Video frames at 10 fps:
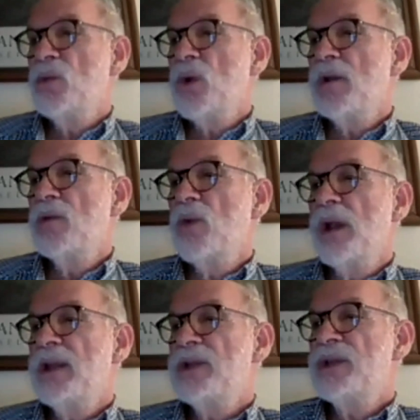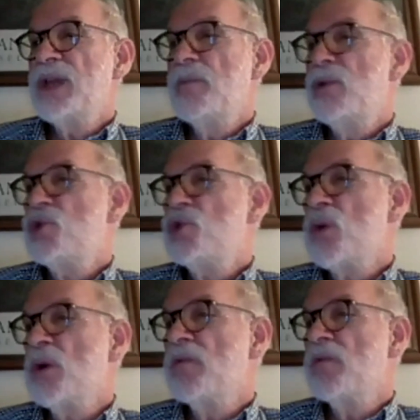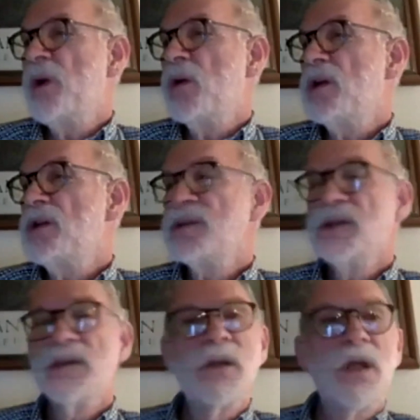One is keep it short and focused,